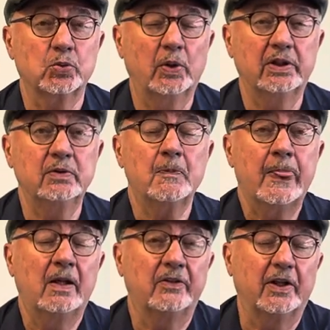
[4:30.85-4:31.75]
One,
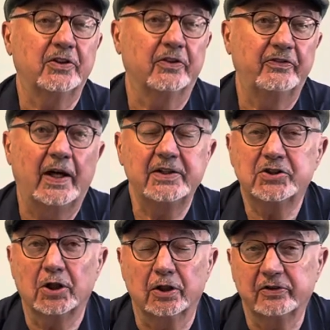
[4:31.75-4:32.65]
that the
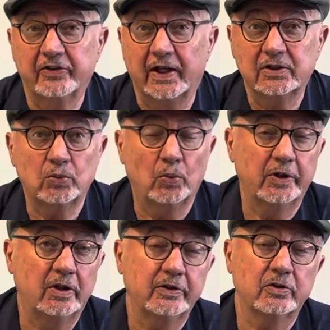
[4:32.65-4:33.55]
vines are in fact
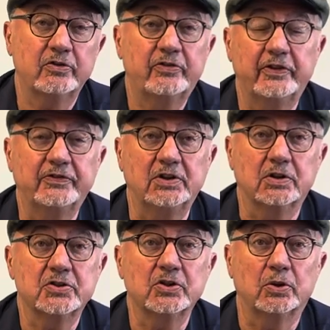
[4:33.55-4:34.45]
150
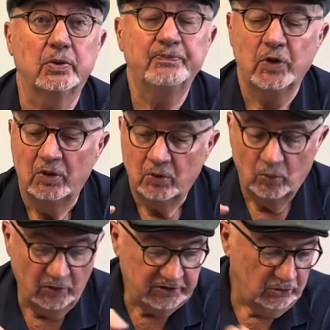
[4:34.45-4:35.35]
years old.
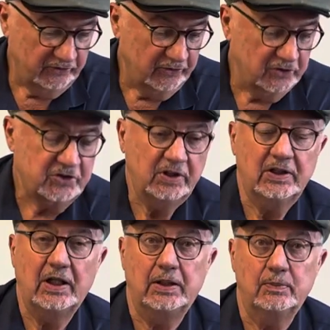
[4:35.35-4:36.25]
One university
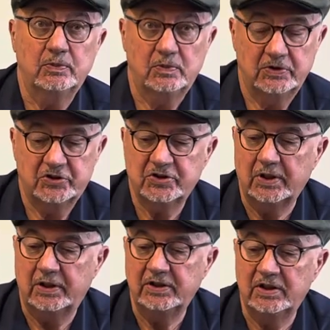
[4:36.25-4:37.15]
came and
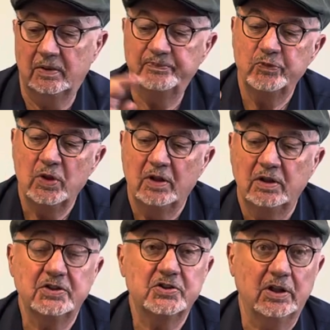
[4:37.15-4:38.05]
studied them
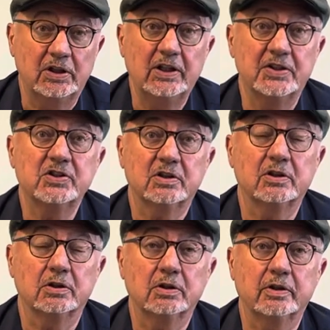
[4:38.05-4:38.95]
and said, yes,
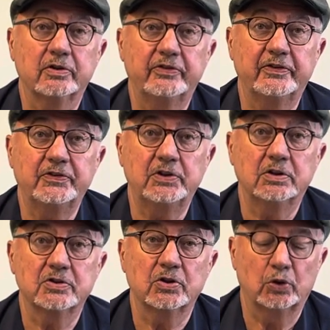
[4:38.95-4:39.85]
they're 150
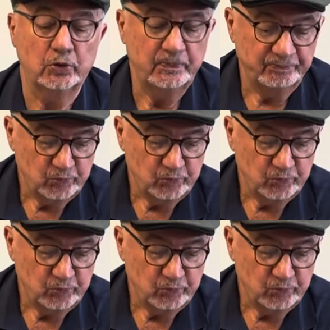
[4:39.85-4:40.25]
years old.